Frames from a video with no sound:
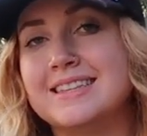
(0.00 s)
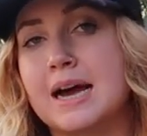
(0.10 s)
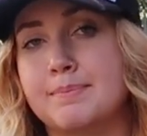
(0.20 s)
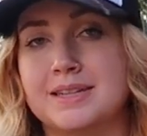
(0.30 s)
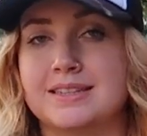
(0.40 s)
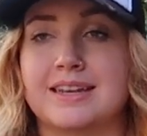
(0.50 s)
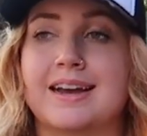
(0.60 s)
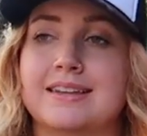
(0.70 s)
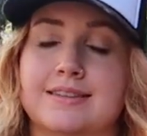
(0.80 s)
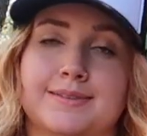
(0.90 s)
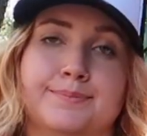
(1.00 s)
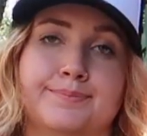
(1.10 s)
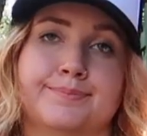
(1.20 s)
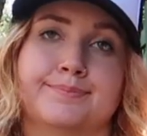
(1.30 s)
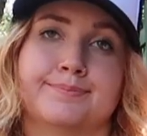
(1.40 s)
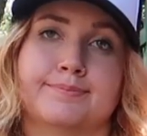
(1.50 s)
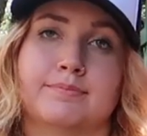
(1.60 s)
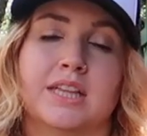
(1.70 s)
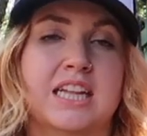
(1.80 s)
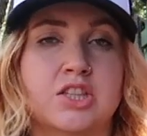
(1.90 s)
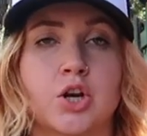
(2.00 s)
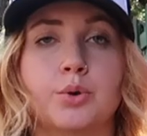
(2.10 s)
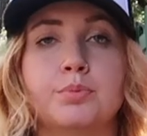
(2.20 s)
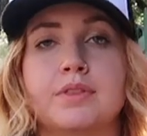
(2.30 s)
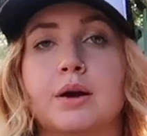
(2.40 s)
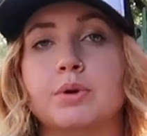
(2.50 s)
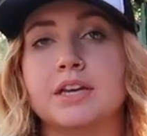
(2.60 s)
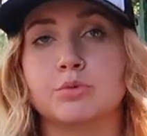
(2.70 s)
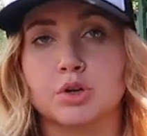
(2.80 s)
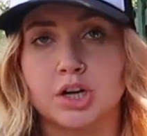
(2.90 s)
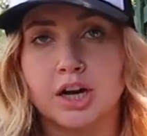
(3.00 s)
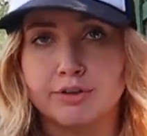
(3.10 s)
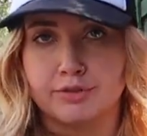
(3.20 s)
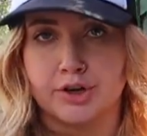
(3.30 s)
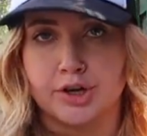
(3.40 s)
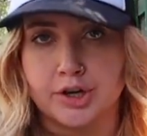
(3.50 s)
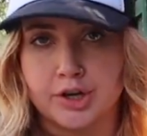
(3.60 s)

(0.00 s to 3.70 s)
happens, guys. So let's hope that we can recover.